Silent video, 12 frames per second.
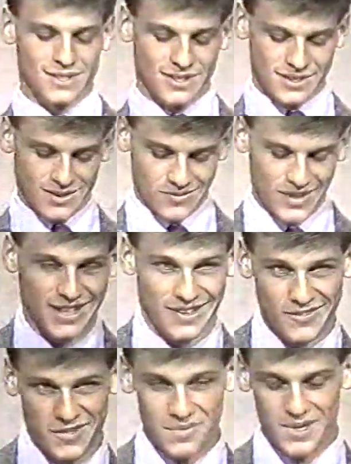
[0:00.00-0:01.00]
search, and I'm lucky enough
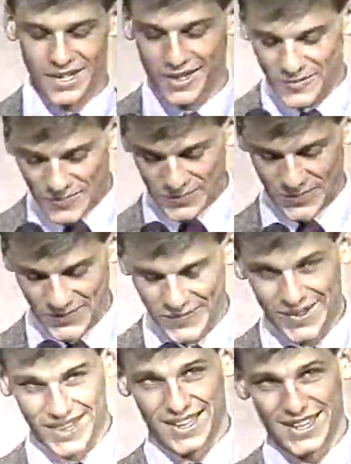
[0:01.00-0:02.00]
to be here.
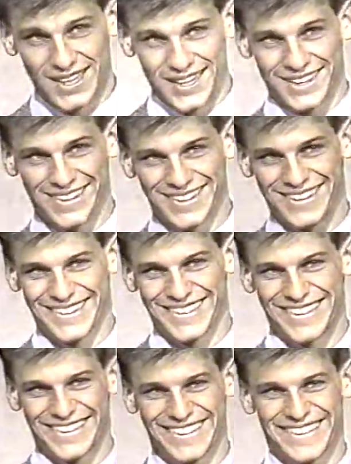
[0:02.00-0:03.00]
Well, don't
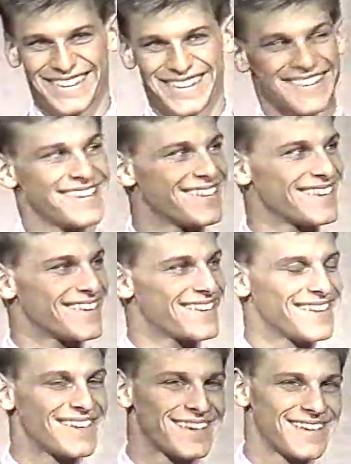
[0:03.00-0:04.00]
put your eyes,
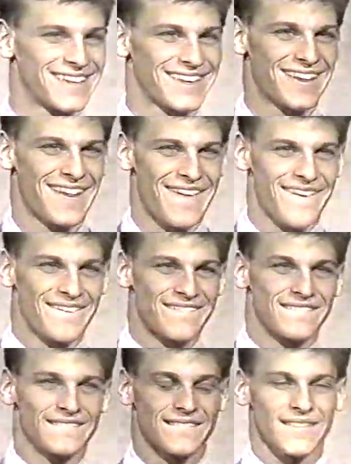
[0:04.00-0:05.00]
don't cast them down.
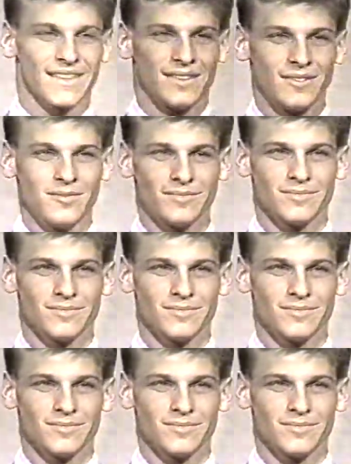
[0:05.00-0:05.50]
Be proud. You